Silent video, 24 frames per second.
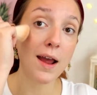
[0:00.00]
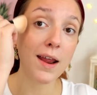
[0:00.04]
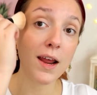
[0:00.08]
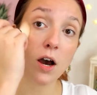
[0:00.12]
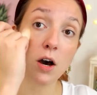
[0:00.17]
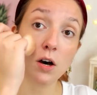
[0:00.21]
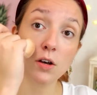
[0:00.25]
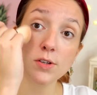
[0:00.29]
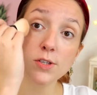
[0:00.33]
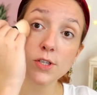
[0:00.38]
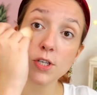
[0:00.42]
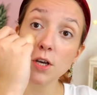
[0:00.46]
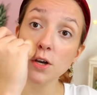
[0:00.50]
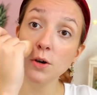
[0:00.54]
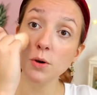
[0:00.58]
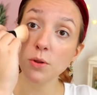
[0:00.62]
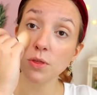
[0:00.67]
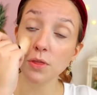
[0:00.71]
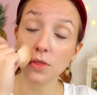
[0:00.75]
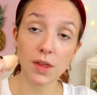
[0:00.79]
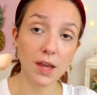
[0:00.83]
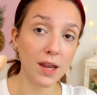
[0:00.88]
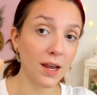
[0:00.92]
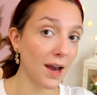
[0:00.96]
I also
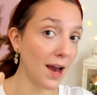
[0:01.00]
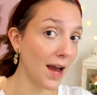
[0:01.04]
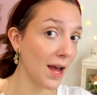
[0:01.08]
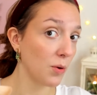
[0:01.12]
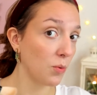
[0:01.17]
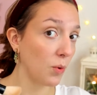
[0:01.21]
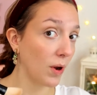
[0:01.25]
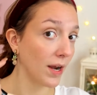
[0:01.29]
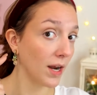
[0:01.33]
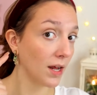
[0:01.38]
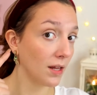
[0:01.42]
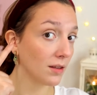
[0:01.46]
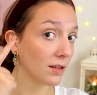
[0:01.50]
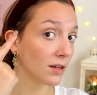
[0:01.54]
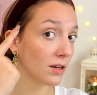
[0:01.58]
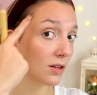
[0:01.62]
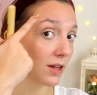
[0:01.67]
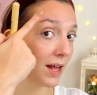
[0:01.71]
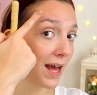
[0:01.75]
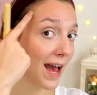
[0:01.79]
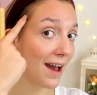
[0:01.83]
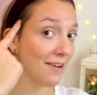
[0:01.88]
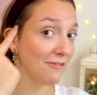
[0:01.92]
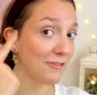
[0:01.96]
think I went a
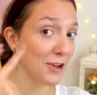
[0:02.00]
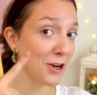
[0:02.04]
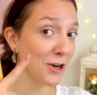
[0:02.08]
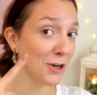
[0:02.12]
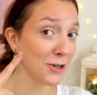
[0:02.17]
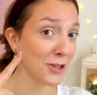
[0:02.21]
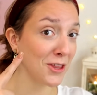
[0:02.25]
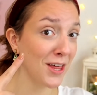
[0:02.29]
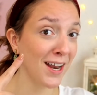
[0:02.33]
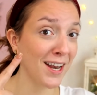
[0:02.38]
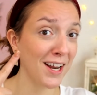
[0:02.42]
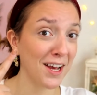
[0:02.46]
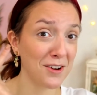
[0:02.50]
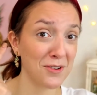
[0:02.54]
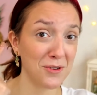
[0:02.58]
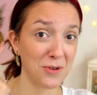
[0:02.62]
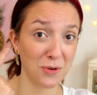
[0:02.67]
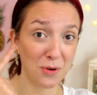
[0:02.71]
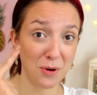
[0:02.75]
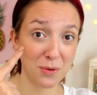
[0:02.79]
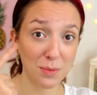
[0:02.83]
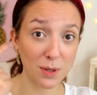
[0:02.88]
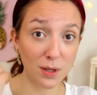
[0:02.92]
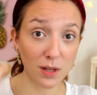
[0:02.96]
little heavier than I
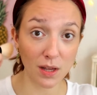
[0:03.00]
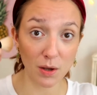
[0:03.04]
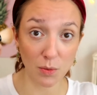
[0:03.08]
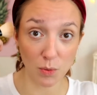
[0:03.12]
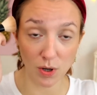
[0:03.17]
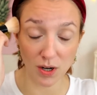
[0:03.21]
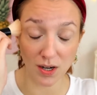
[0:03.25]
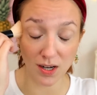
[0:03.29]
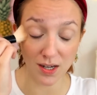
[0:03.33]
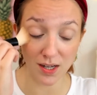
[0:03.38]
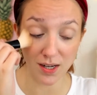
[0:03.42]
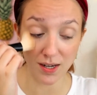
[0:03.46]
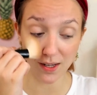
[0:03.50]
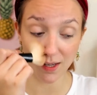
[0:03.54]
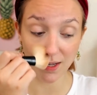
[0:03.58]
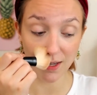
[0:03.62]
normally would.